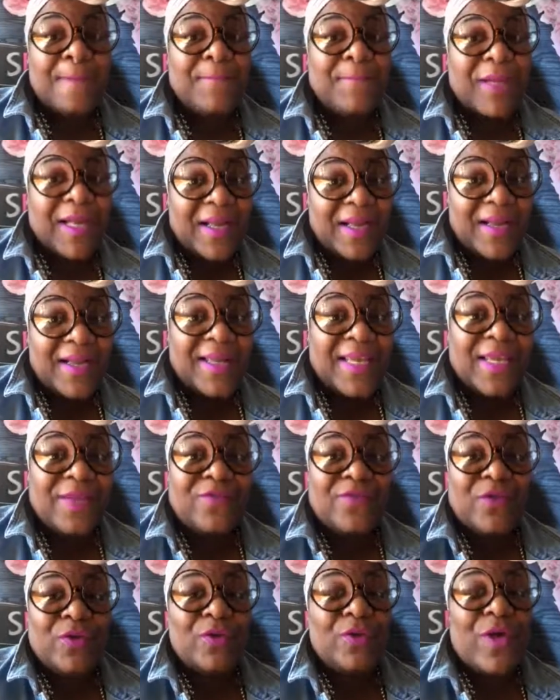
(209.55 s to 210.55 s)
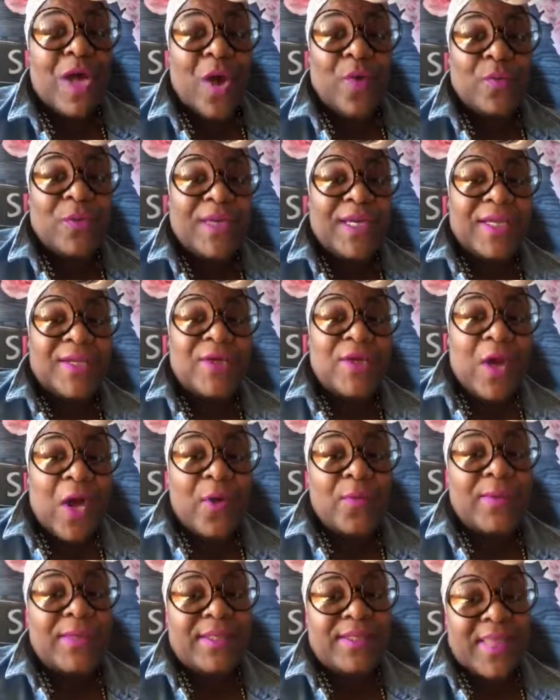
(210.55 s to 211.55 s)
But if you go in
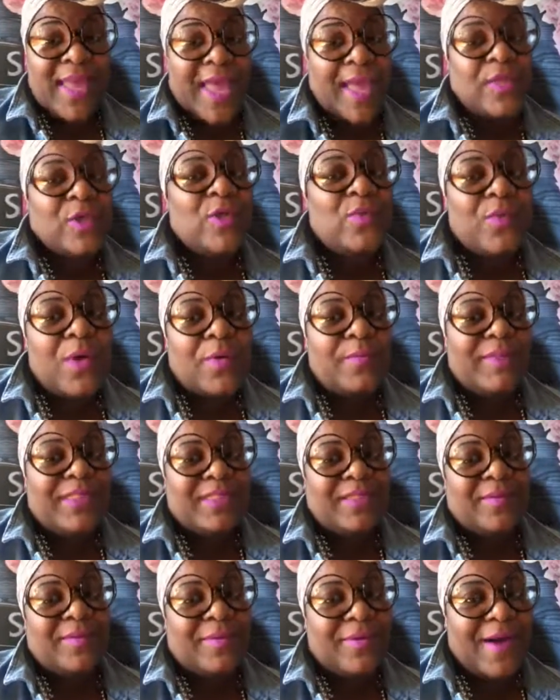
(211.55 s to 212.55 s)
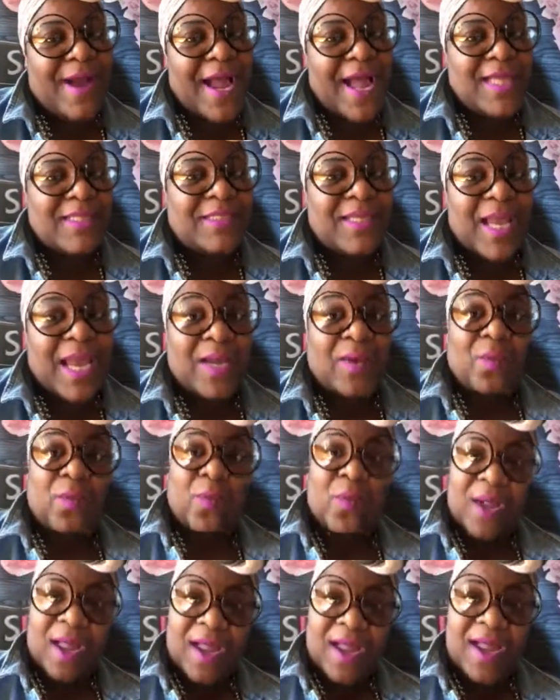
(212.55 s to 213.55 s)
knowing that, you won't be surprised. Like,
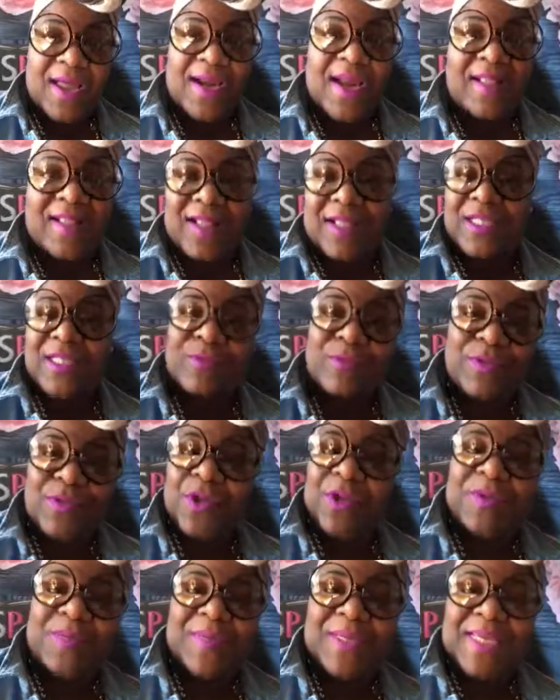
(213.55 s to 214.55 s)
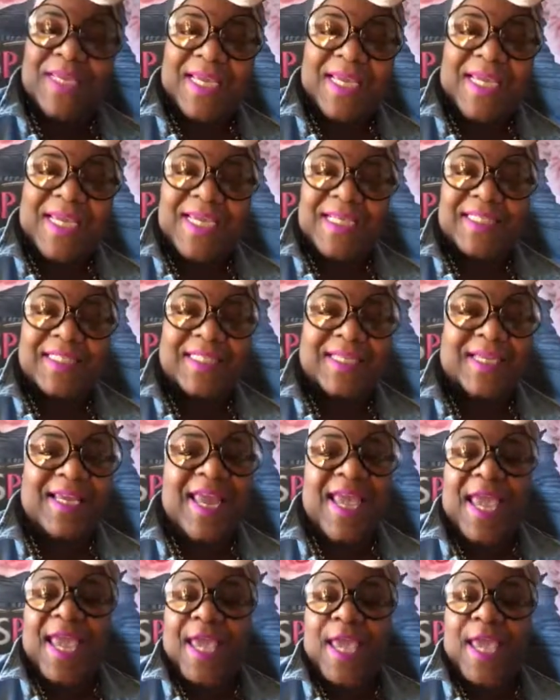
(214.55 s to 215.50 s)
what? I thought this was going to be easy.